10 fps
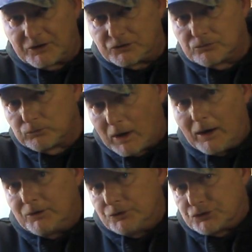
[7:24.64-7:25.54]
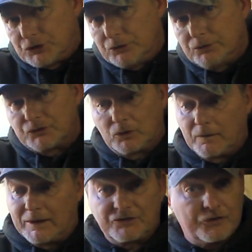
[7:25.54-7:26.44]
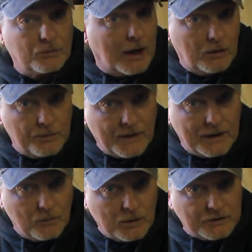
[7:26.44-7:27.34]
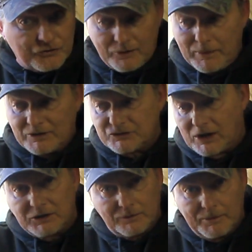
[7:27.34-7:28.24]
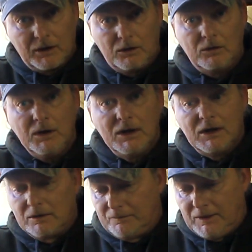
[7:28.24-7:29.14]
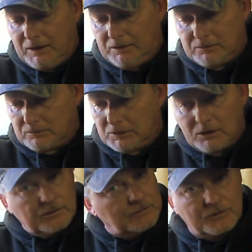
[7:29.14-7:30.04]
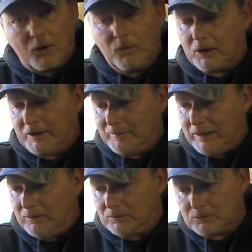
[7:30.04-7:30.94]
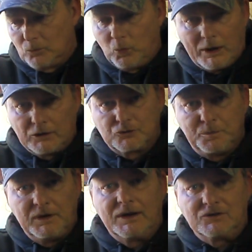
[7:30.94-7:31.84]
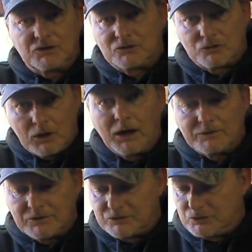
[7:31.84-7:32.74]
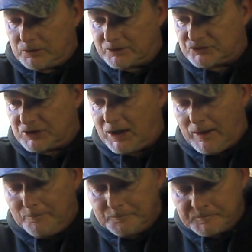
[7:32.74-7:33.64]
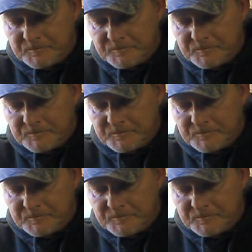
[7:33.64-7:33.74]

the route you choose, or that's the route that works the best on your bow, then don't worry about where it's placed, as long as it's doing its job.